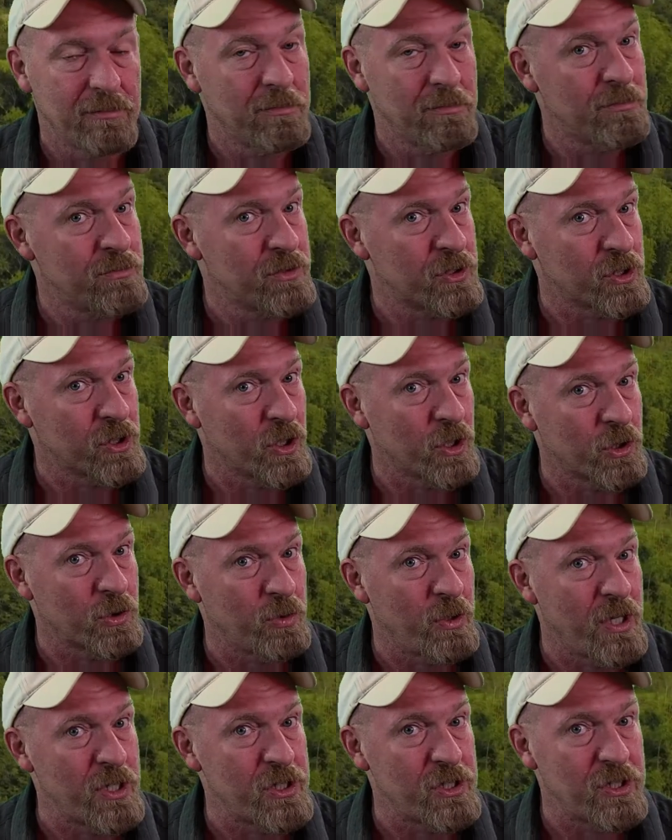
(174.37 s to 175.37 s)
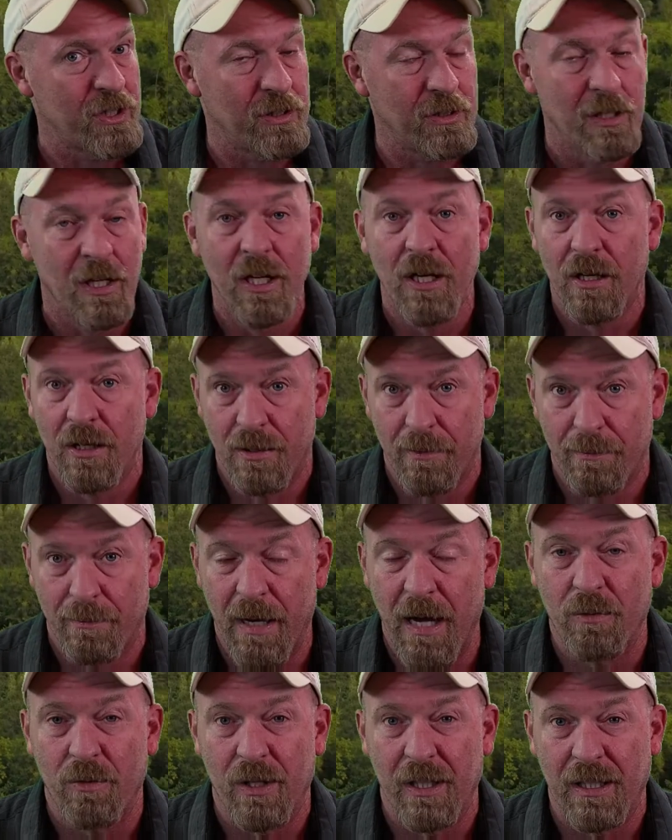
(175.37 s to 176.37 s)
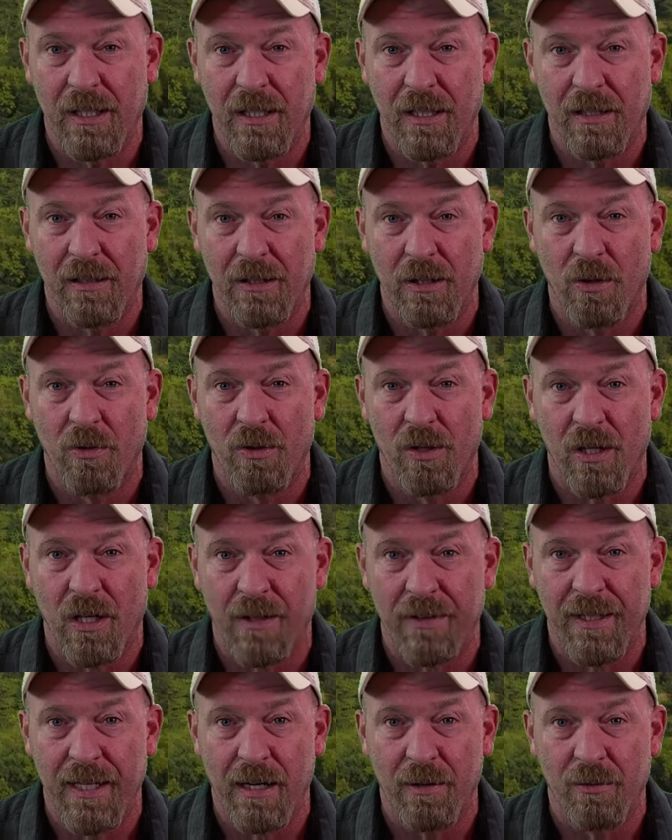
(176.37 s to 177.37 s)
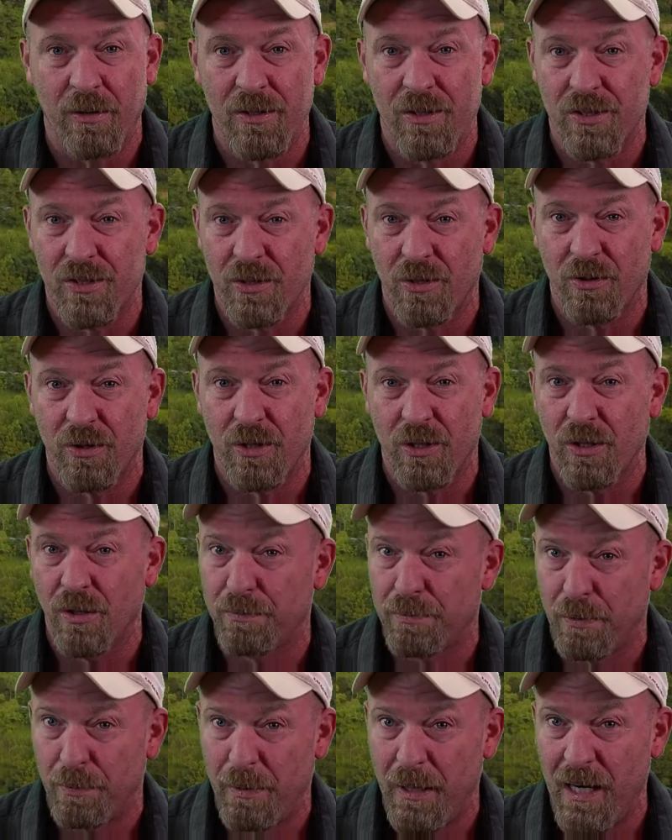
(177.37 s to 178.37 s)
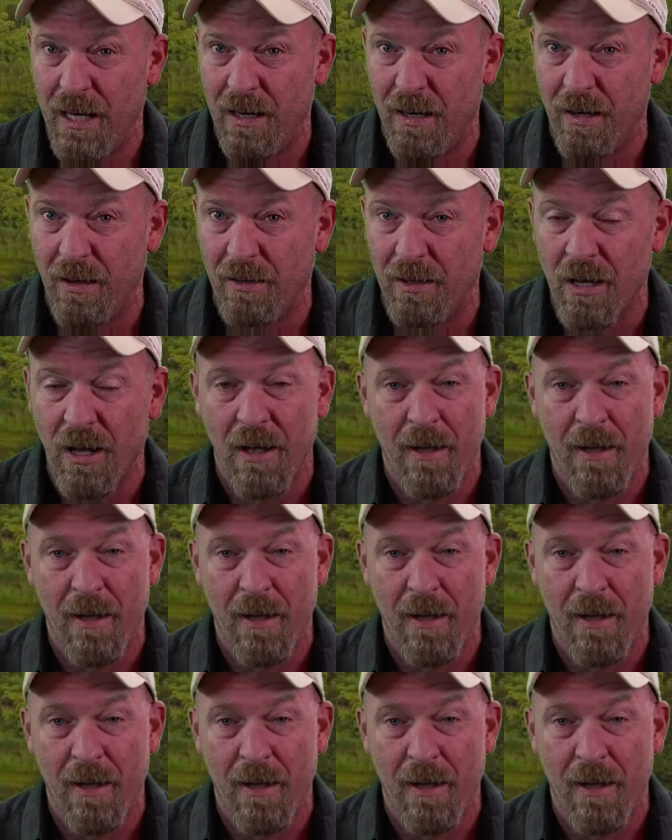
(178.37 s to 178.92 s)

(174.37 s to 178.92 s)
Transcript: It's a good question. Might want to get going on that one so you're prepared,